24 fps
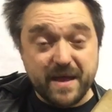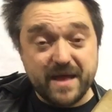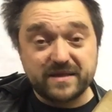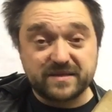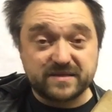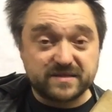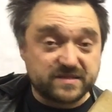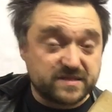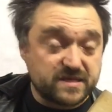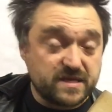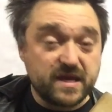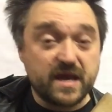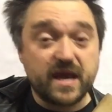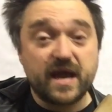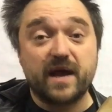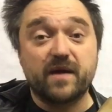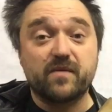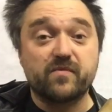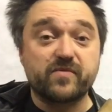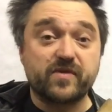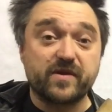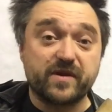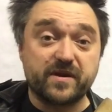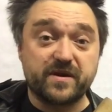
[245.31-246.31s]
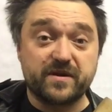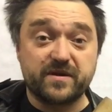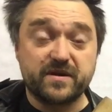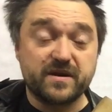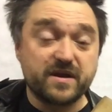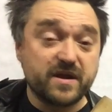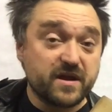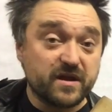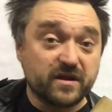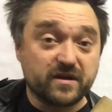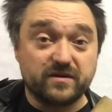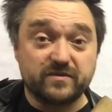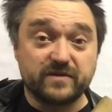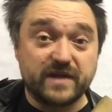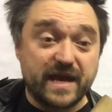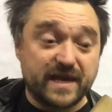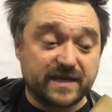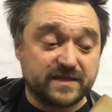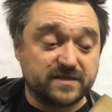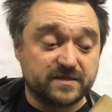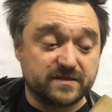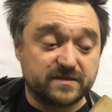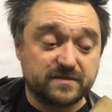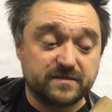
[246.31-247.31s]
and see how they are
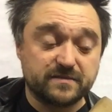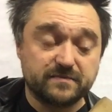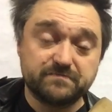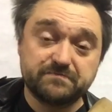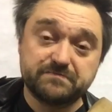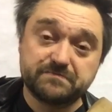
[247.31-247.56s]
connected.